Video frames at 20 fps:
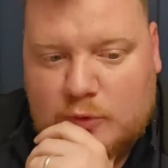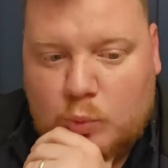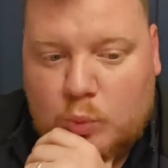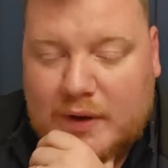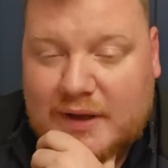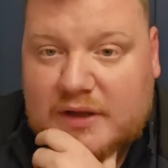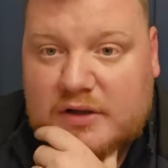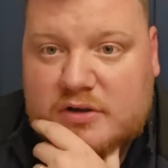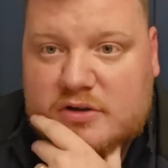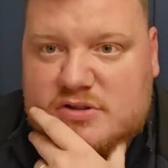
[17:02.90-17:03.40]
the
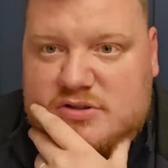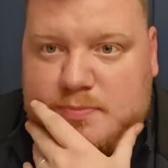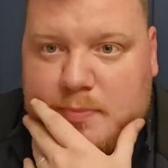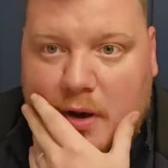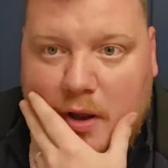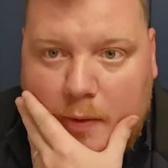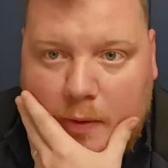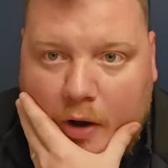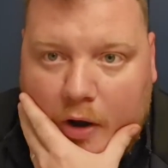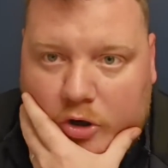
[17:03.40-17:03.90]
wingers
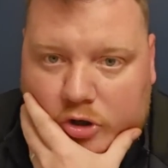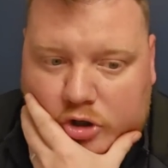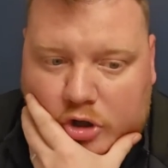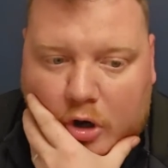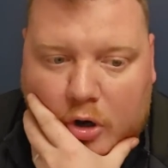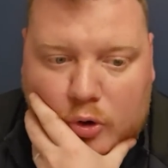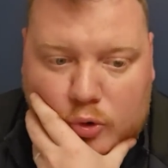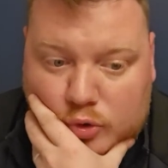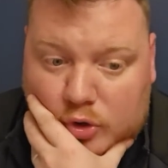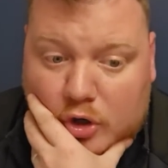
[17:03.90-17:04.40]
blow hot and
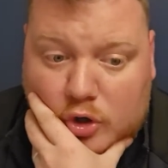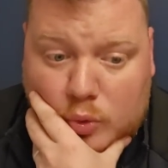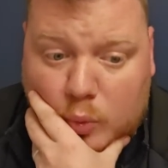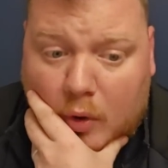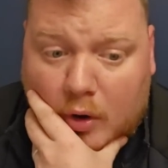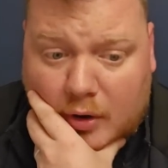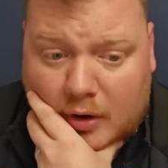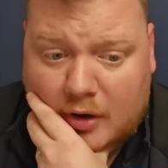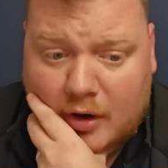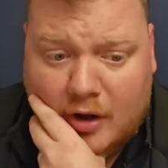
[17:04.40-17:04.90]
cold
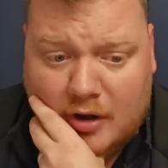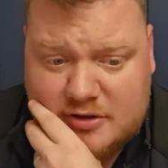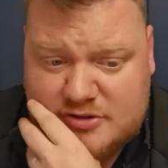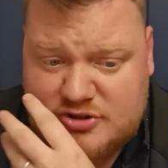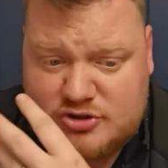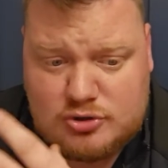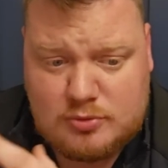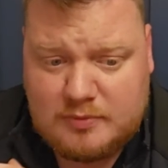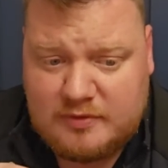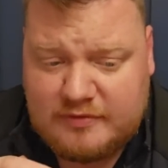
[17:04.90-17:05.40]
quite a lot.
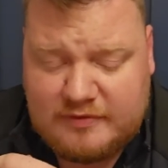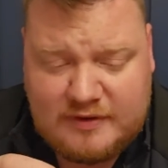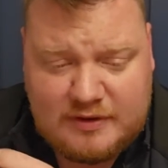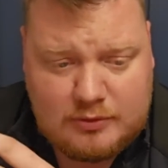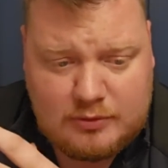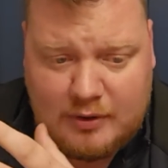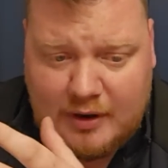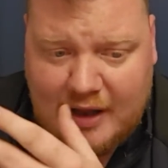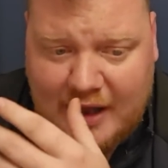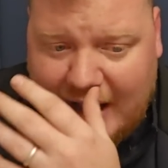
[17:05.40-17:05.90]

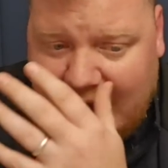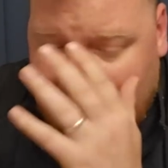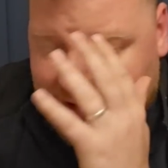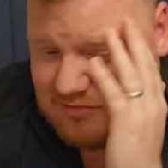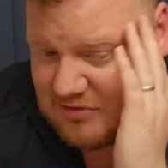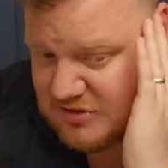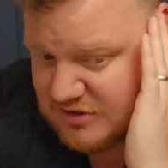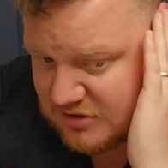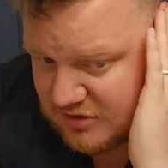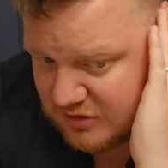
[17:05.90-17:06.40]
Somerville,
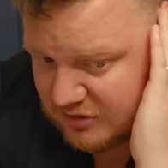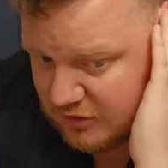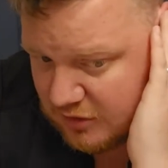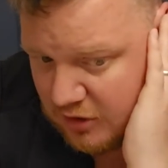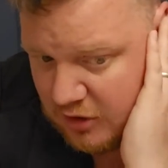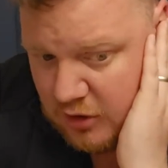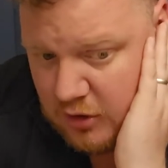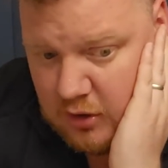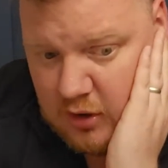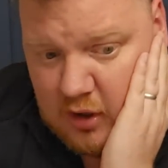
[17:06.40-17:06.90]
Harrison,
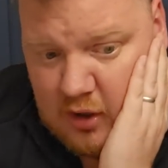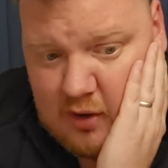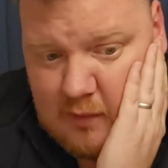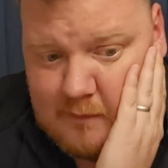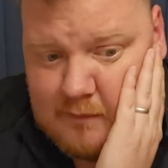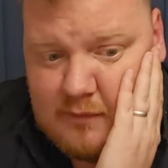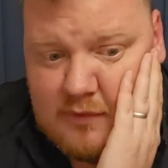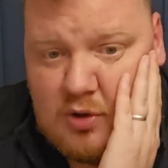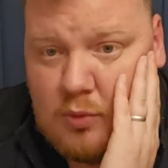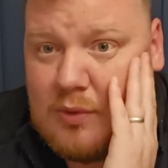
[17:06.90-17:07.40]

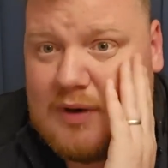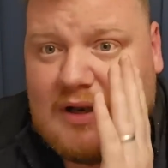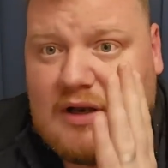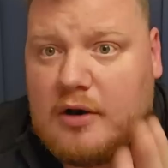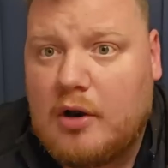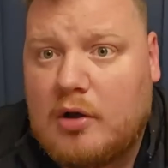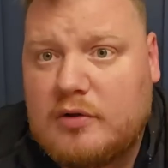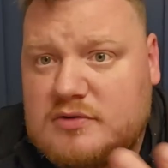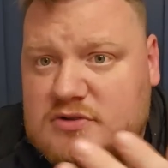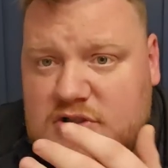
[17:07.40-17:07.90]
the Willie
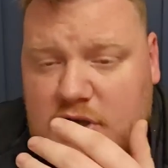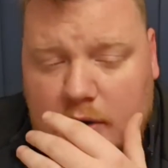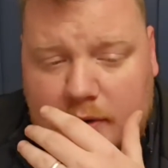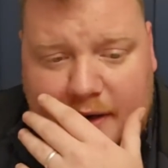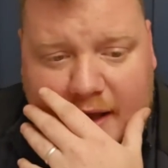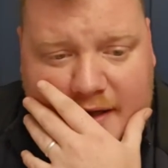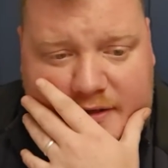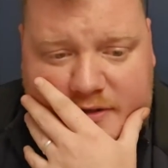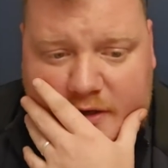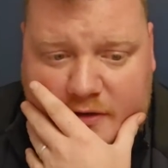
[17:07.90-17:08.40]
Nonto
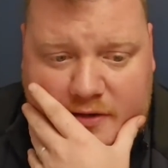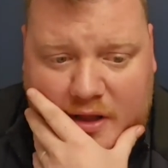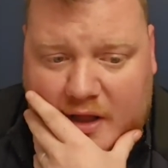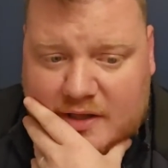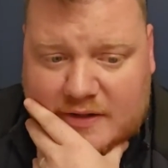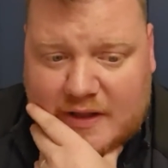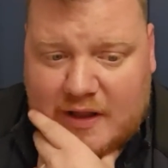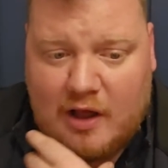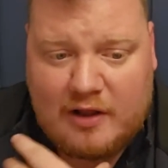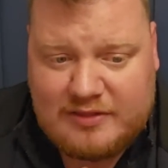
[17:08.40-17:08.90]
lad,
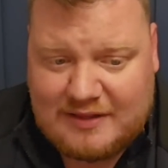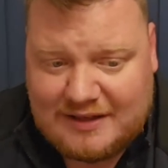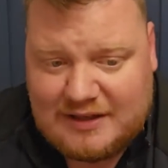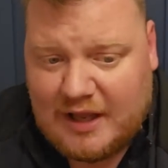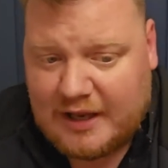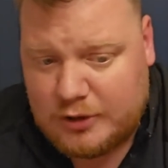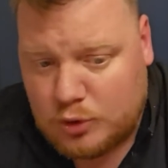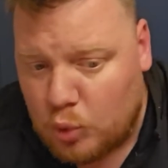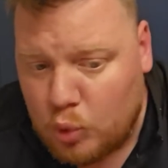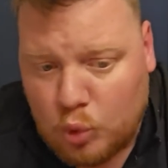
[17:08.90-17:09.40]
I think
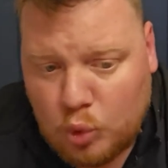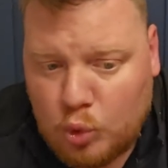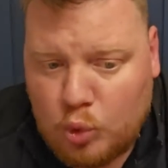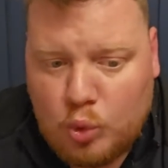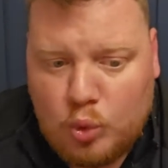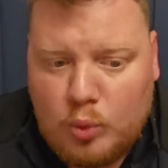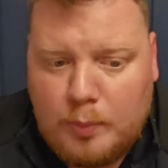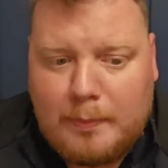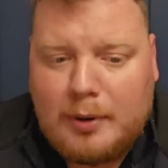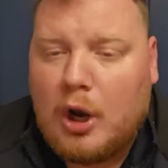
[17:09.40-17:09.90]
they
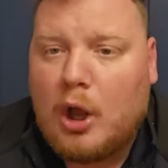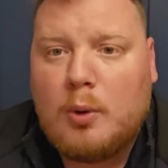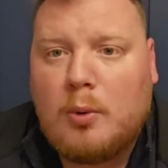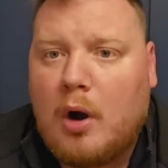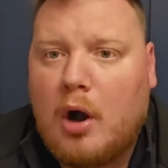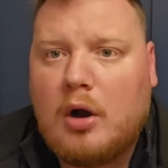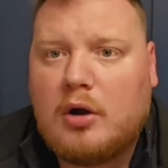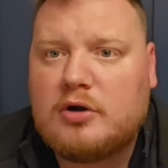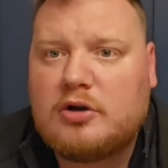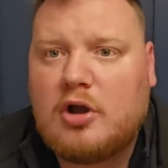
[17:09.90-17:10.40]
all blow
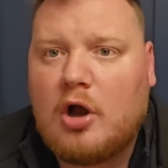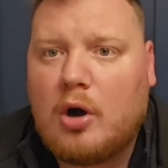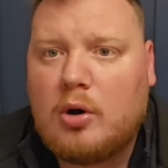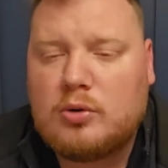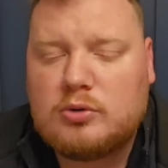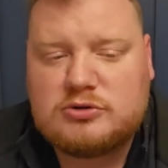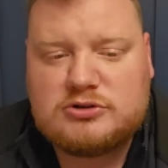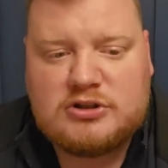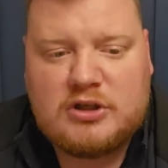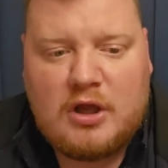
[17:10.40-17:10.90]
hot and
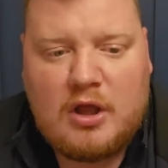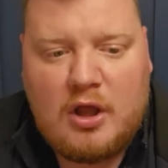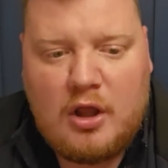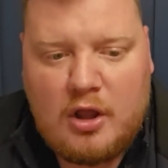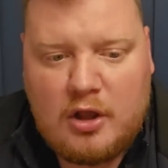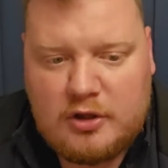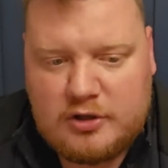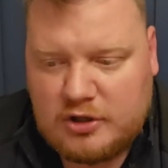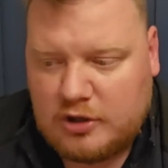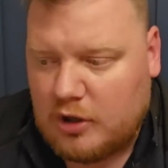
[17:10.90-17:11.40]
cold.
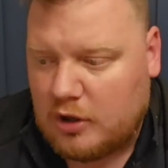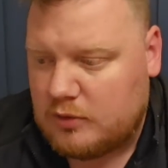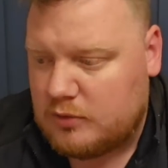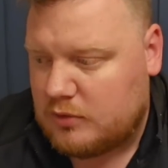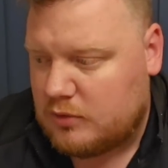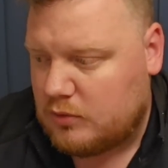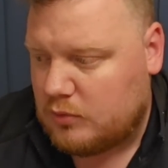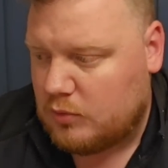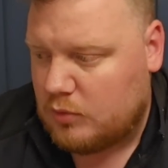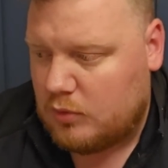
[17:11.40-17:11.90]
You
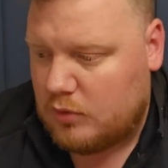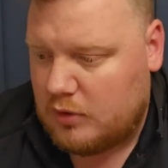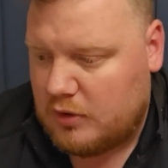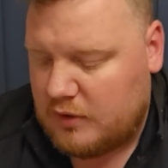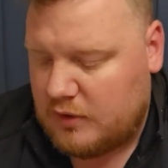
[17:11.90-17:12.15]
know,